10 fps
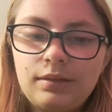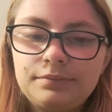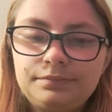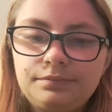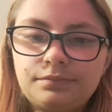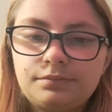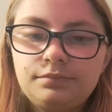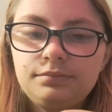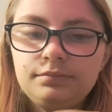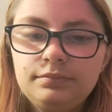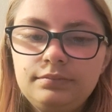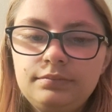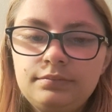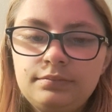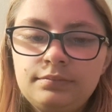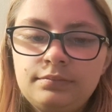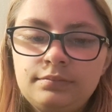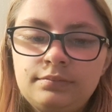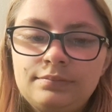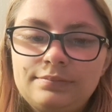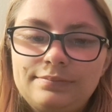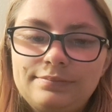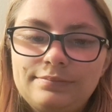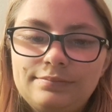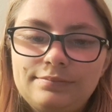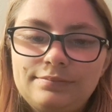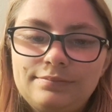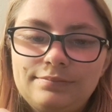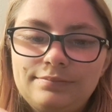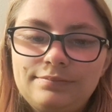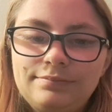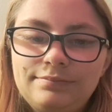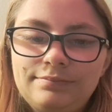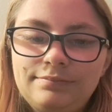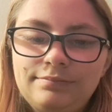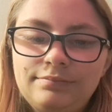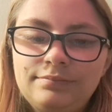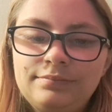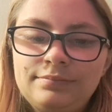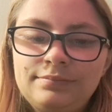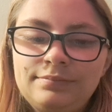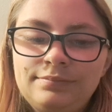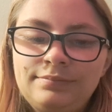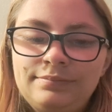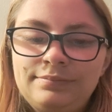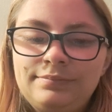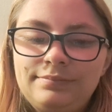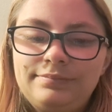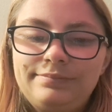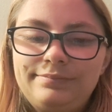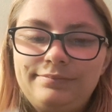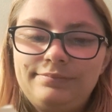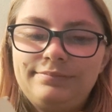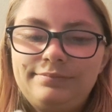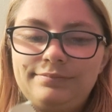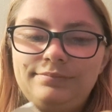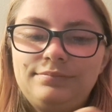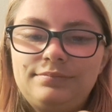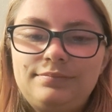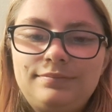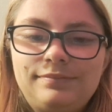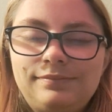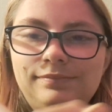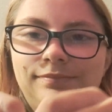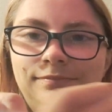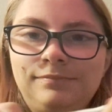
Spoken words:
(silence)